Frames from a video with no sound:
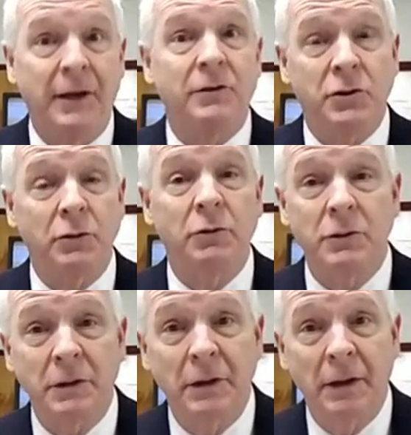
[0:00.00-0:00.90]
they
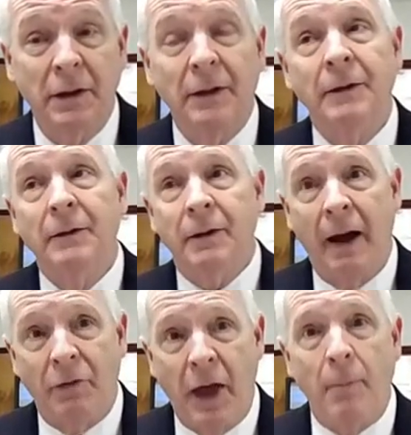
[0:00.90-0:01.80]
choose.
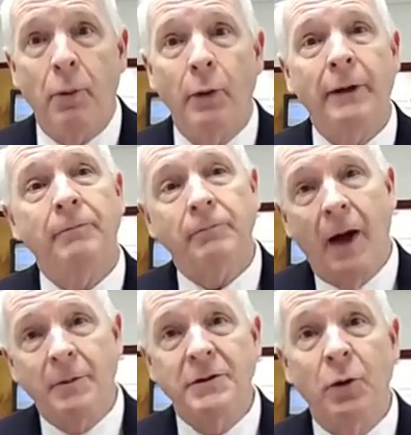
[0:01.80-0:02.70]
At that point,
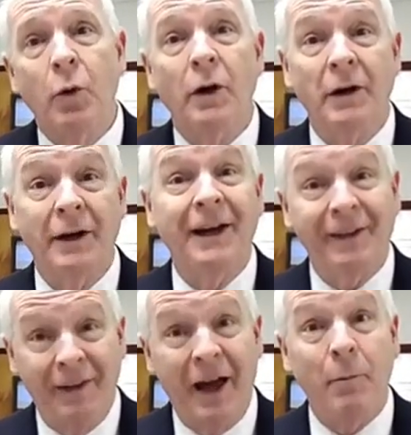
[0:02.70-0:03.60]
I'm still working on
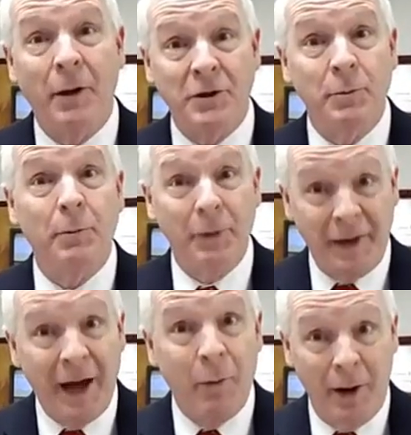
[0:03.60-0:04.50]
getting that measurement,
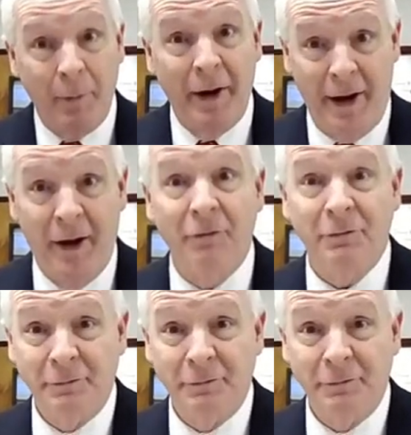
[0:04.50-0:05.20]
but that one I'm going to have.